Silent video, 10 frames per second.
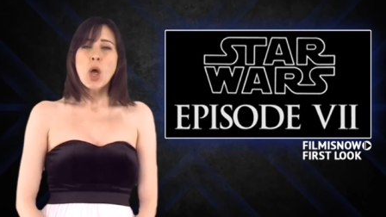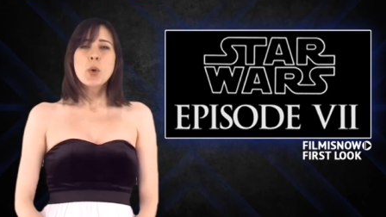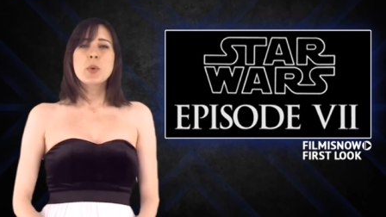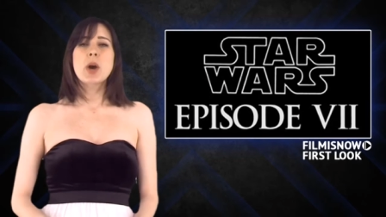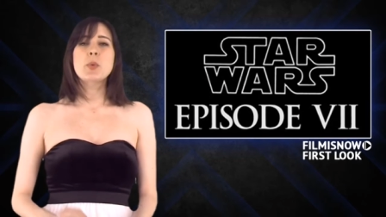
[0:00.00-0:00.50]

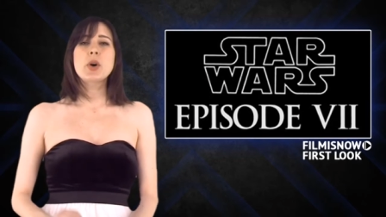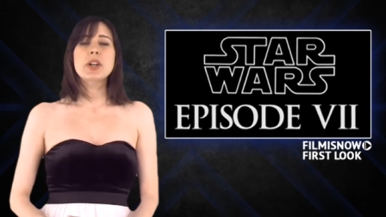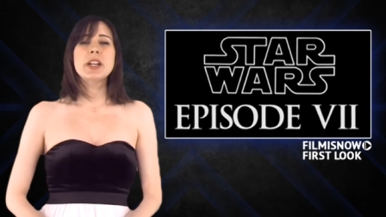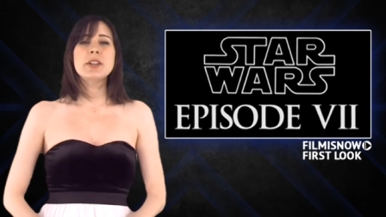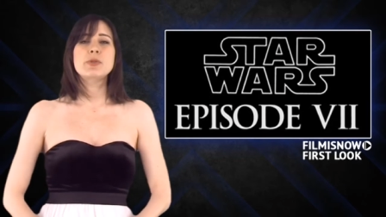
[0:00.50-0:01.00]
We are
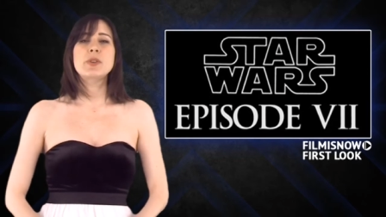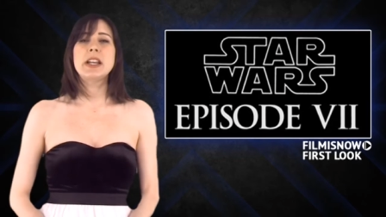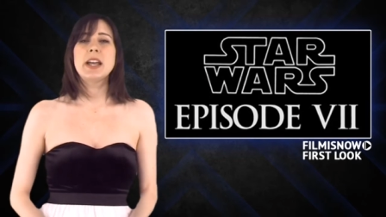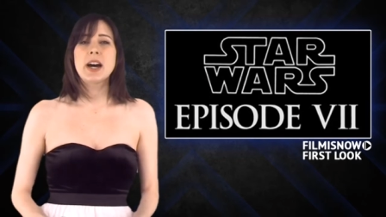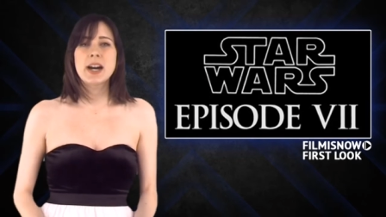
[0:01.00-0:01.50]
working really
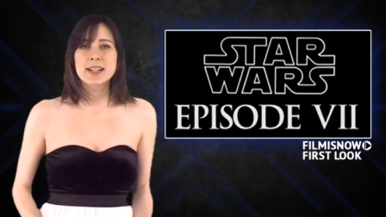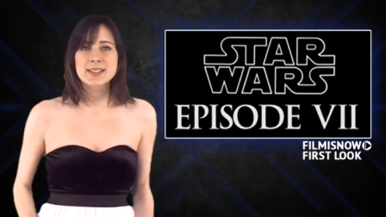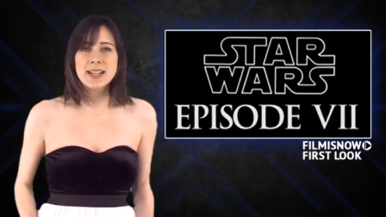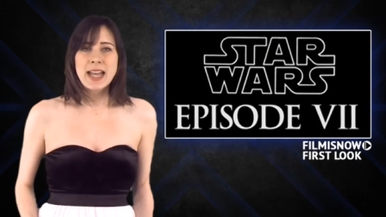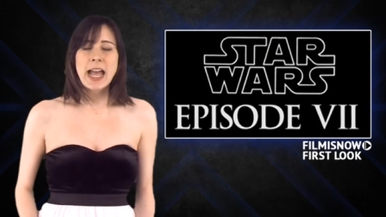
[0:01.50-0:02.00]

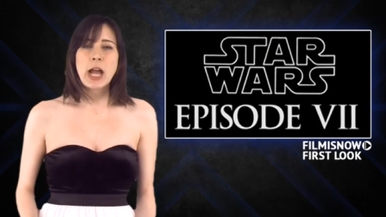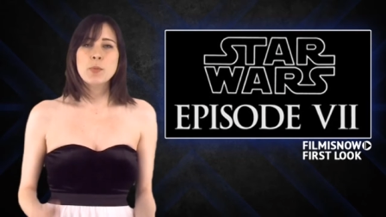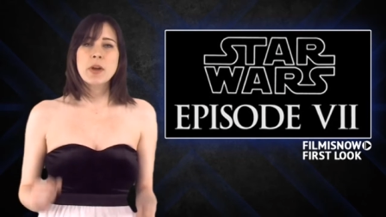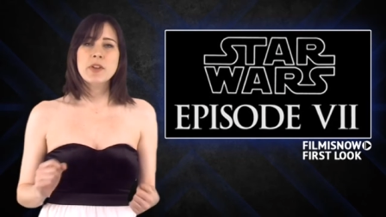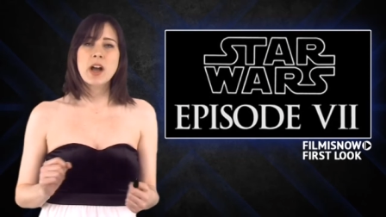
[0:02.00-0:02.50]
hard and
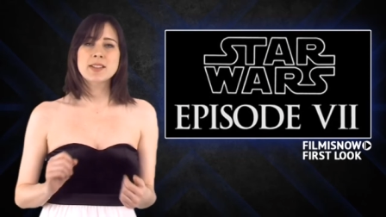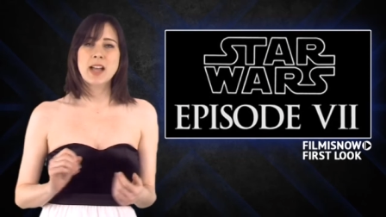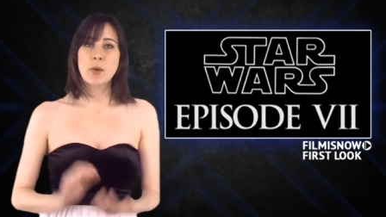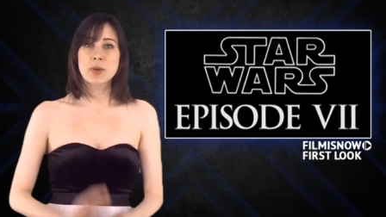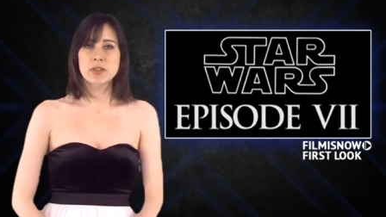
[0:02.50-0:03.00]
we have got
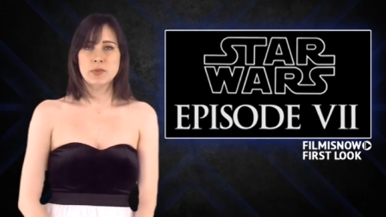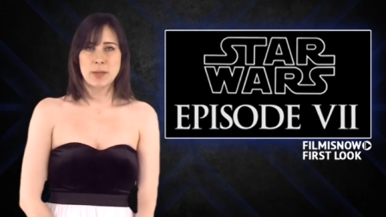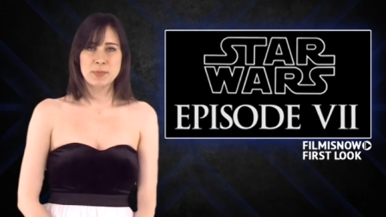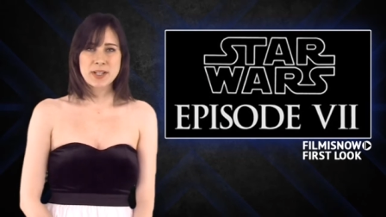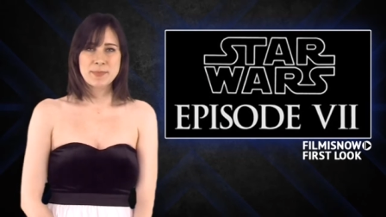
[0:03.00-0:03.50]
our
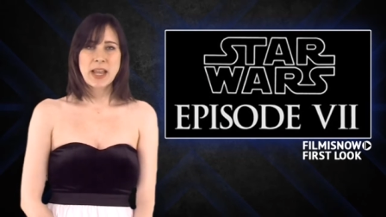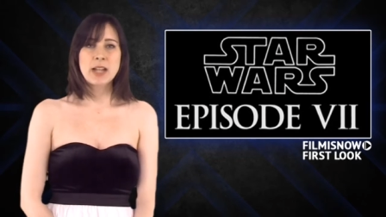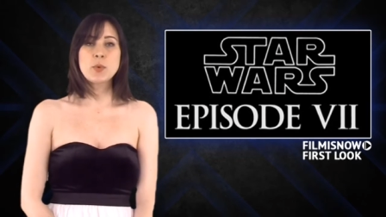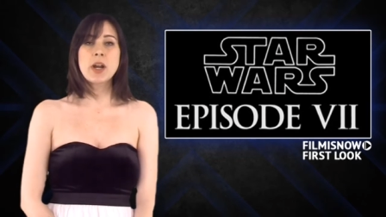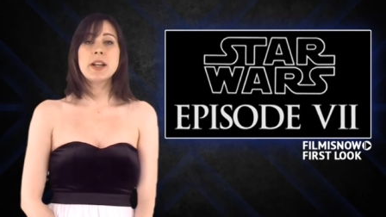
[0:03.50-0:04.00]
script,
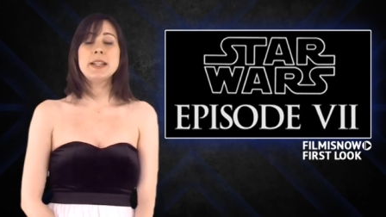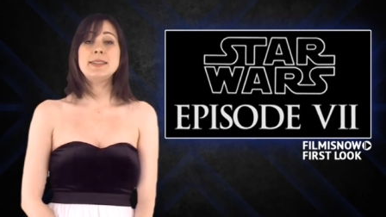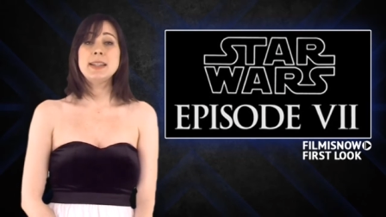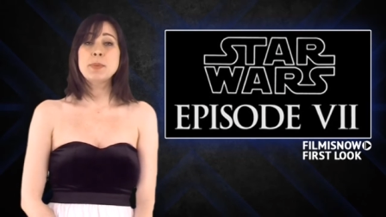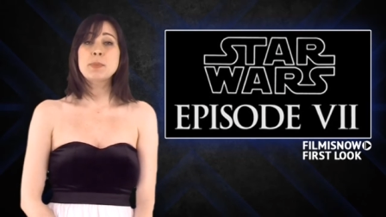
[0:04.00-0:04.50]
and we are in
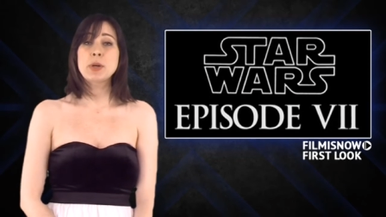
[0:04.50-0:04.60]
deep